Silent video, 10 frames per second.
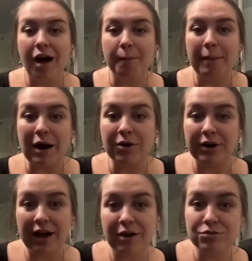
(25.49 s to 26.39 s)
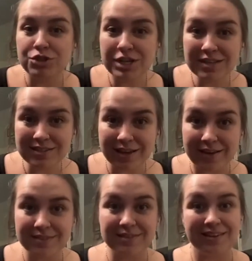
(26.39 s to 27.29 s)
about how
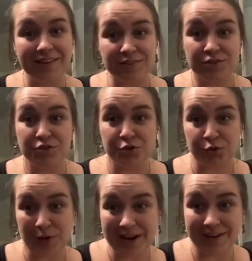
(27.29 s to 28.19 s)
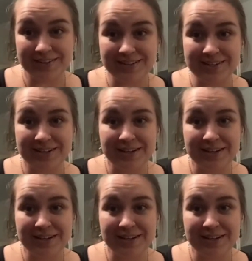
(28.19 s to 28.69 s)
Jesus gets tricked.